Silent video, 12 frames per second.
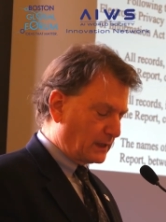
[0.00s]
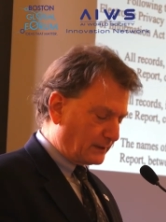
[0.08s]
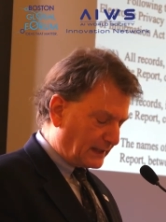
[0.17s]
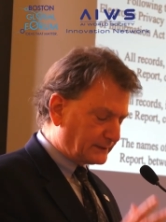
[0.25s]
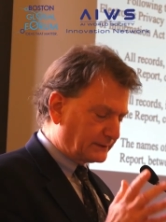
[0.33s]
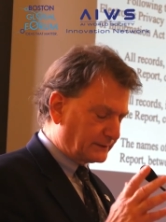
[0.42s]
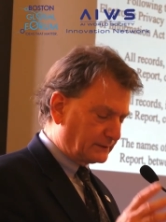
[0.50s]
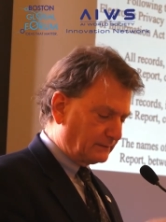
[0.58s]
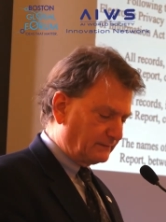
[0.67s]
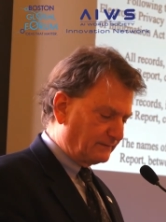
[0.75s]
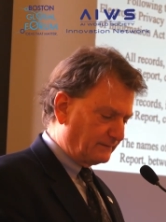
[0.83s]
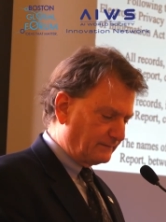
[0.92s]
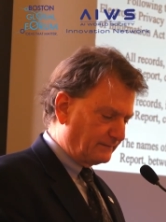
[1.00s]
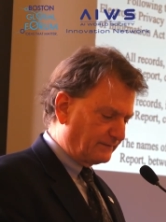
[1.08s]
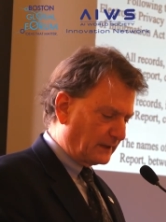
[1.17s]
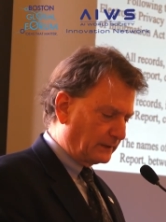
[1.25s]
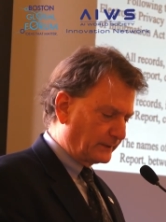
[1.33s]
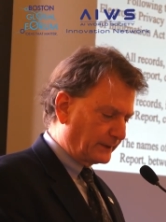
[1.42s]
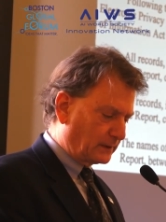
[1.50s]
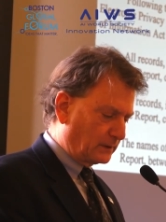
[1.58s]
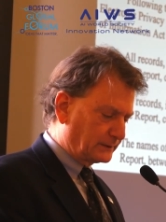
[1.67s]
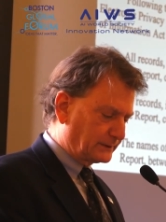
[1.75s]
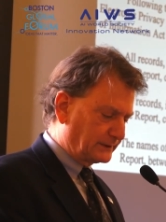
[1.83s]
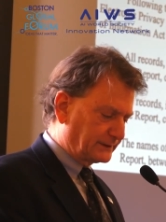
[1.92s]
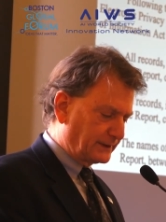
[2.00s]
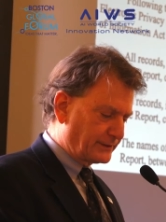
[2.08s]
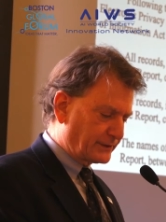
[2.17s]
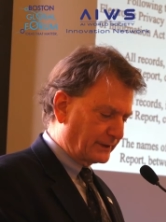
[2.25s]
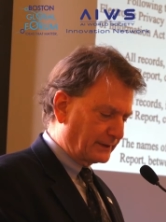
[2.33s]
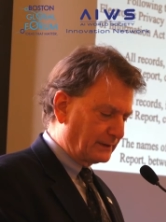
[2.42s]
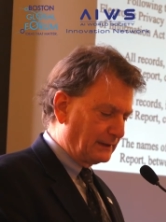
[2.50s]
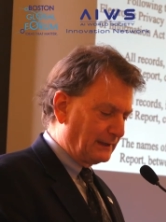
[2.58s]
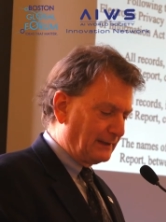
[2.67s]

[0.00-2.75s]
No, that's following the court's decision.